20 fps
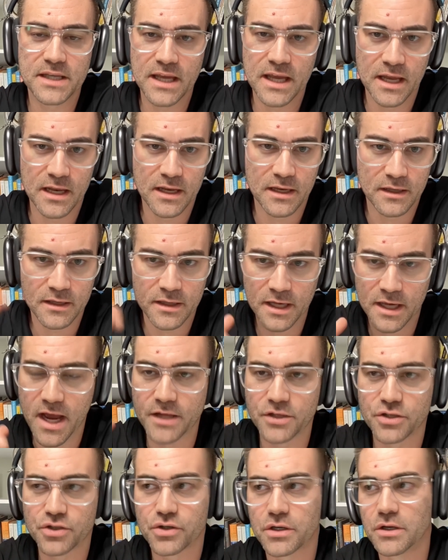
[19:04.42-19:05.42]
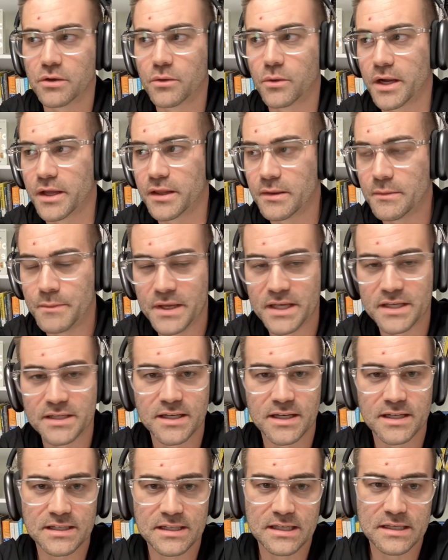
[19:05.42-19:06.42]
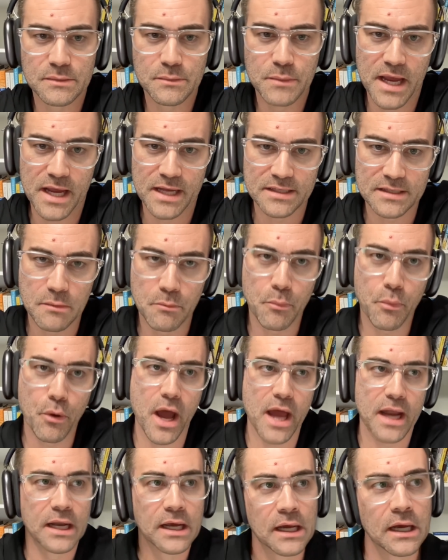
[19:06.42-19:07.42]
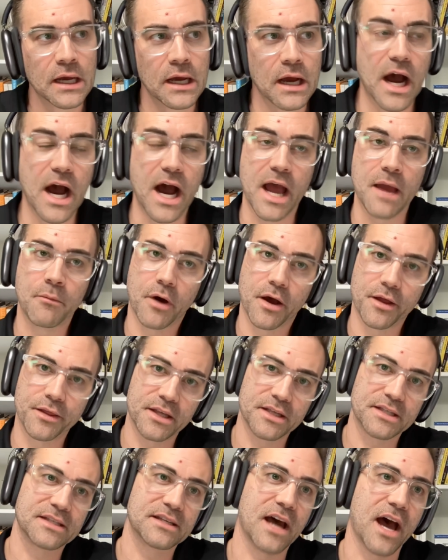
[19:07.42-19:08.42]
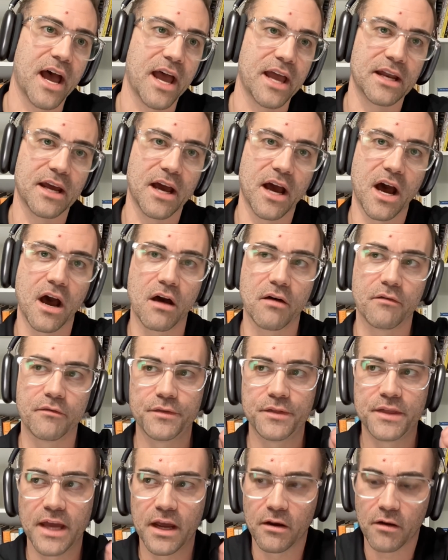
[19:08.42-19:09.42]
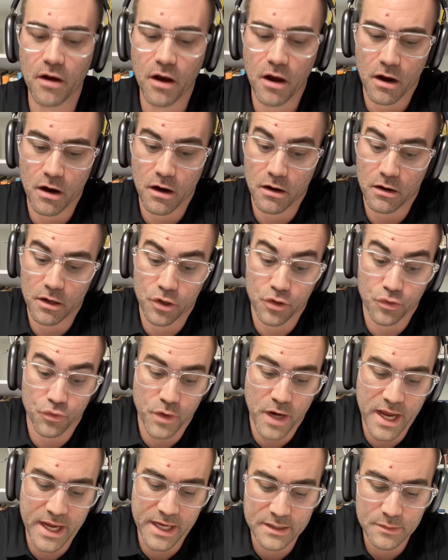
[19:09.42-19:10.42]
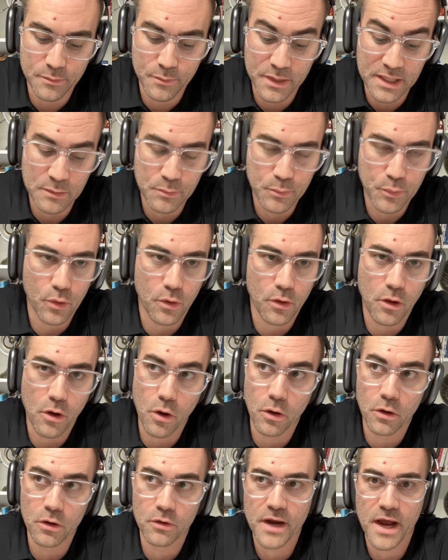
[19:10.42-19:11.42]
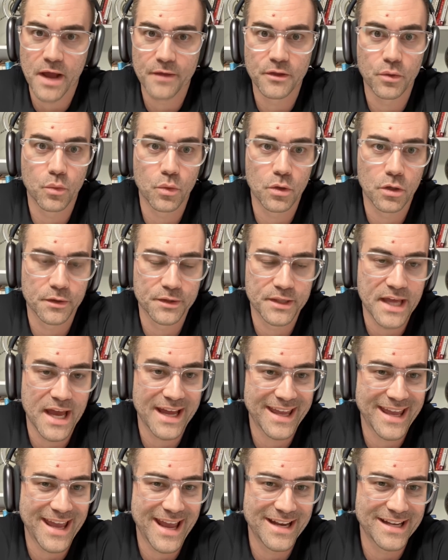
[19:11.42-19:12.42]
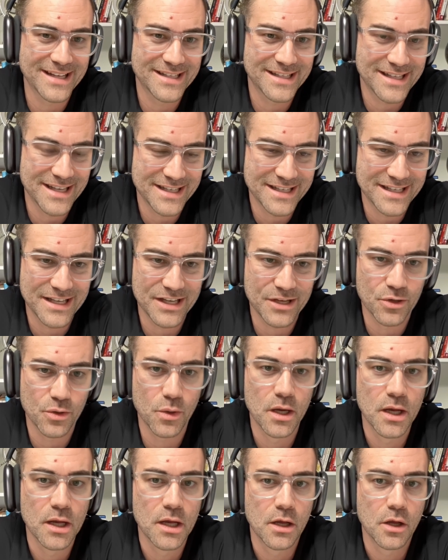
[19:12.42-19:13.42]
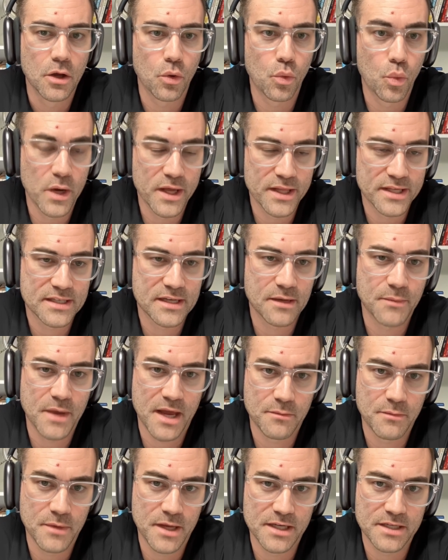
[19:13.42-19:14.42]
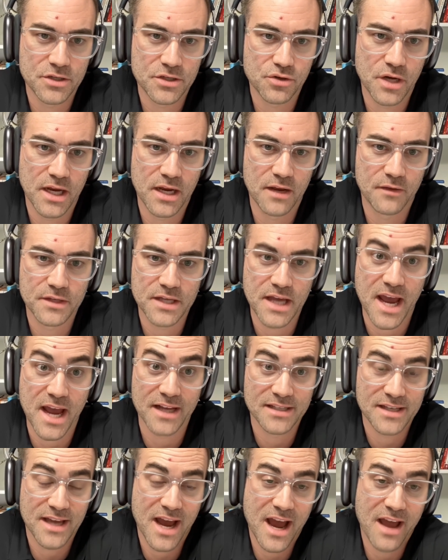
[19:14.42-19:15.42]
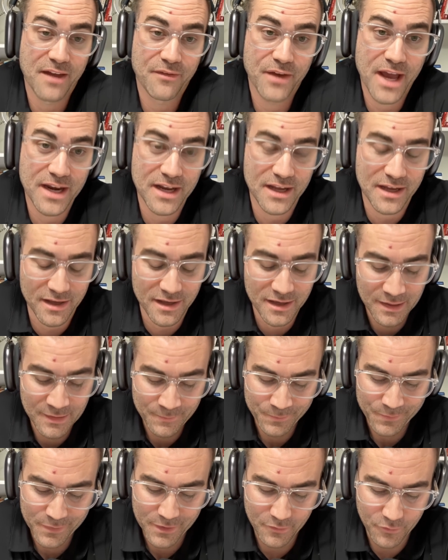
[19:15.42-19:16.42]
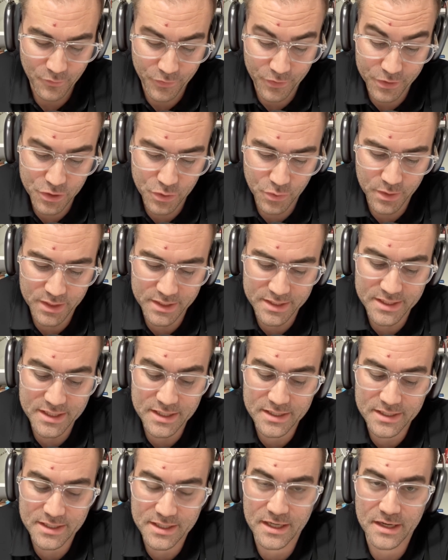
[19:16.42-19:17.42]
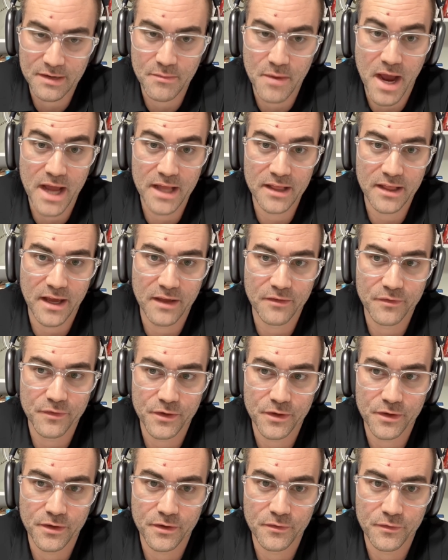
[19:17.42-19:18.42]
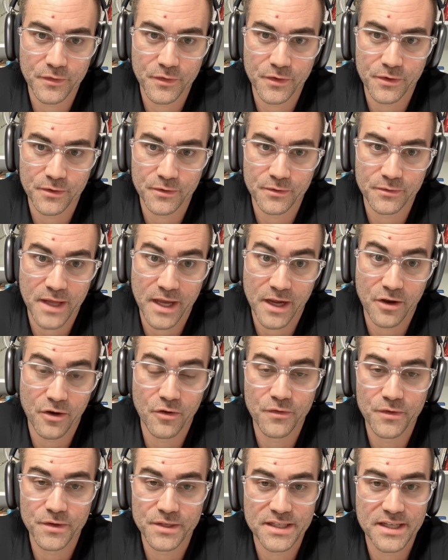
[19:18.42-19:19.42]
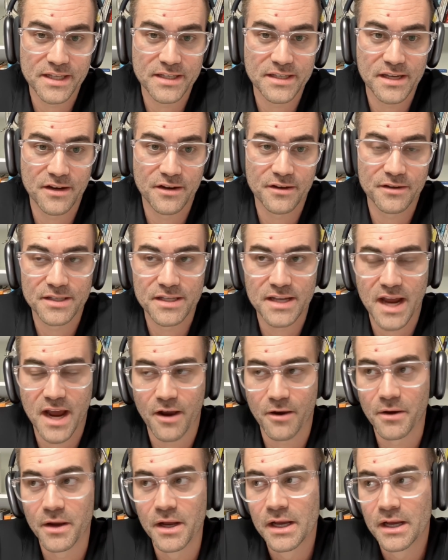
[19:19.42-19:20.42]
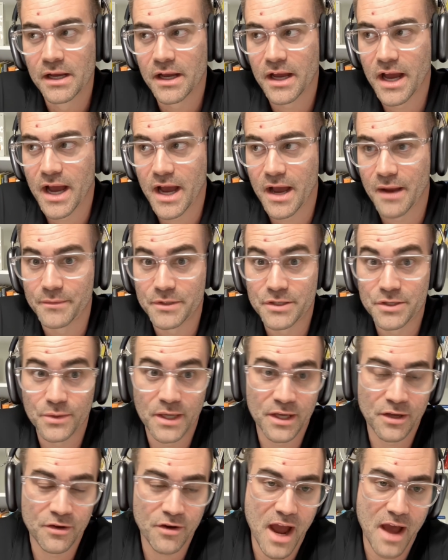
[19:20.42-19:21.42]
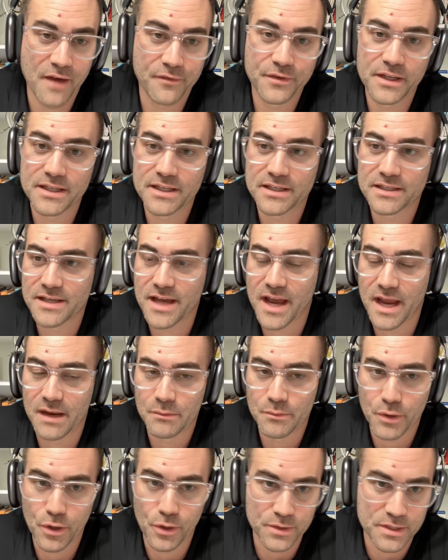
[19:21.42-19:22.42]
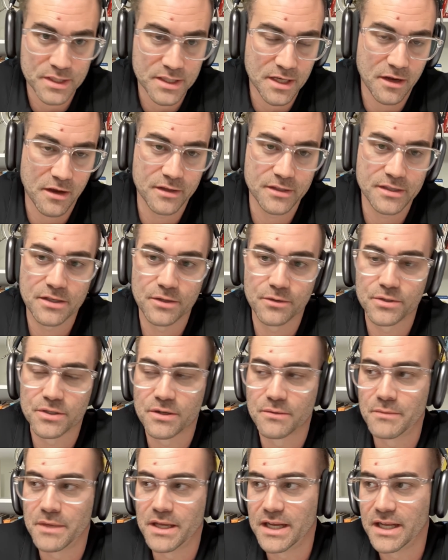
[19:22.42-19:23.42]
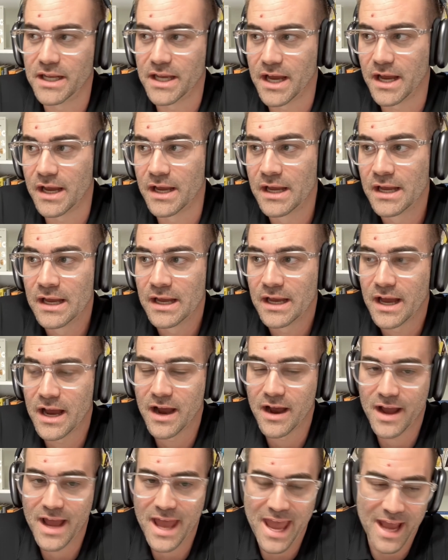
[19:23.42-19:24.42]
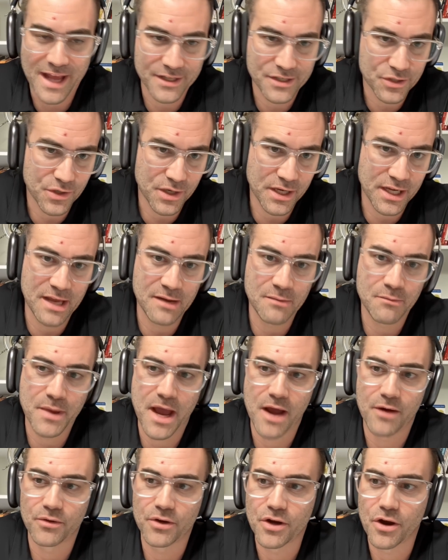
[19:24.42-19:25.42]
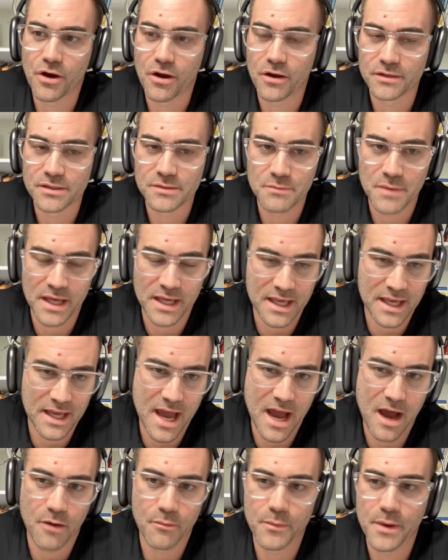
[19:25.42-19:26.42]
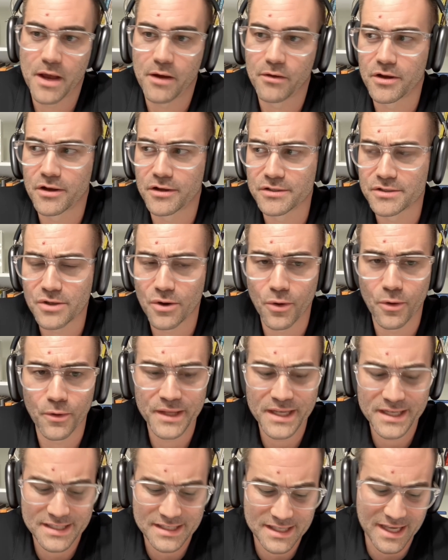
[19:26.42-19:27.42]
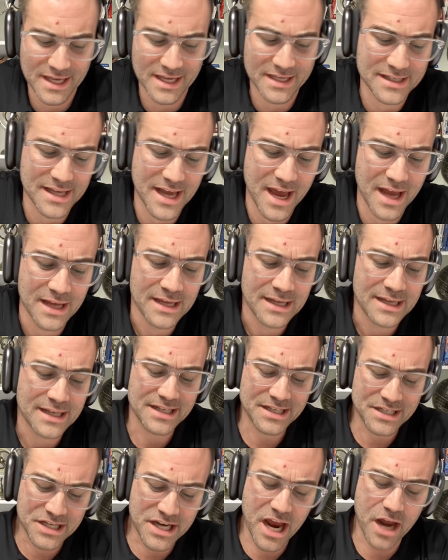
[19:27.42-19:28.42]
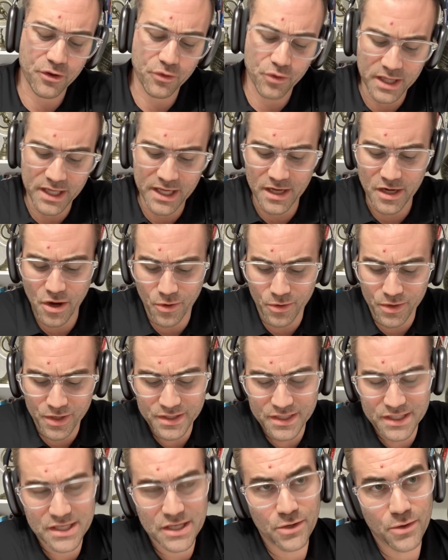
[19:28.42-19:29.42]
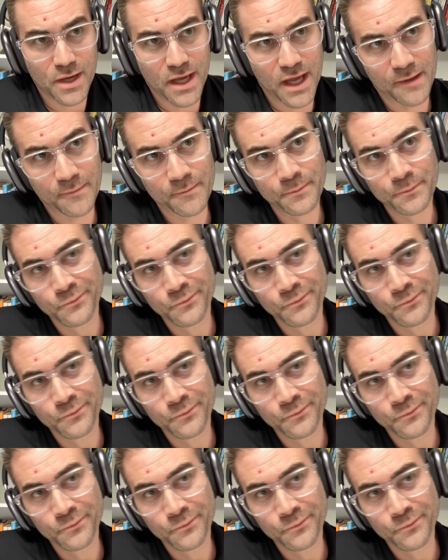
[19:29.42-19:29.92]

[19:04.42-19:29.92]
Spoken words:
in the country where the business is based, but I'm on the side of there are great people all around the world that can assist you with some administrative tasks. I've had a virtual assistant in my life for like over 6 years now, doing graphic design, posting on social media, answering inbound calls, making outbound calls, all these things that generally an owner's doing